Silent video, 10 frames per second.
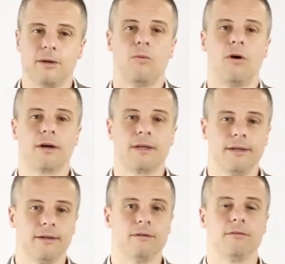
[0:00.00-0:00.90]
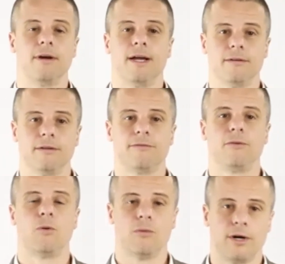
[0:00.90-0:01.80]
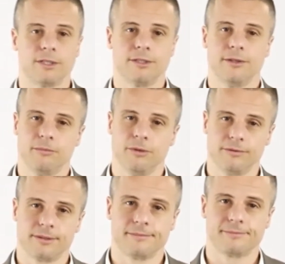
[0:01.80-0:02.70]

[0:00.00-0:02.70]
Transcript: walking around the floor and watching their moves.